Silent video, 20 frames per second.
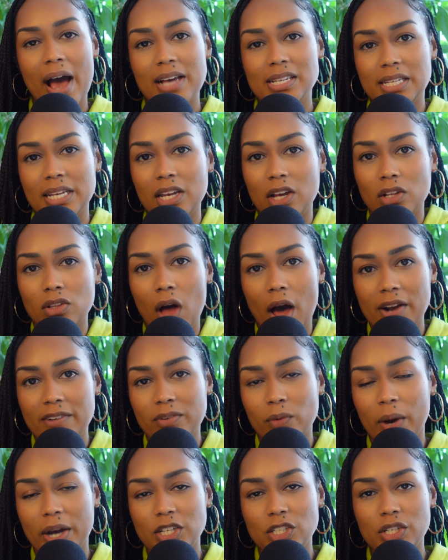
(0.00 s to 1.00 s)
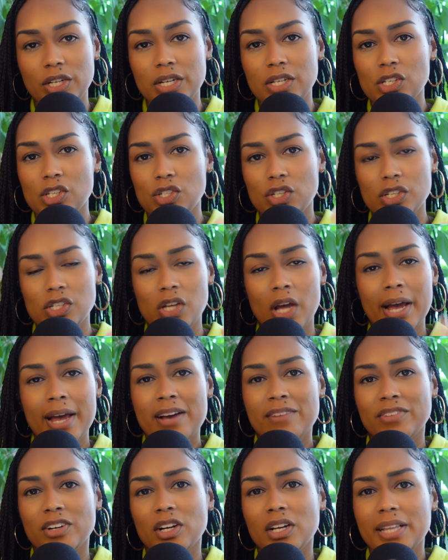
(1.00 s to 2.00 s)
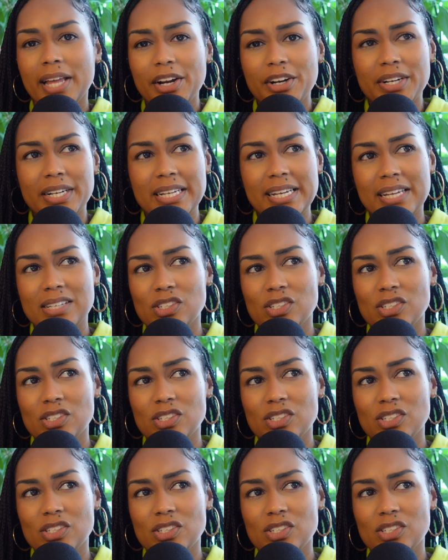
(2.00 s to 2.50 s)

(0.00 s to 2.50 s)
asking a lot of questions just for clarity.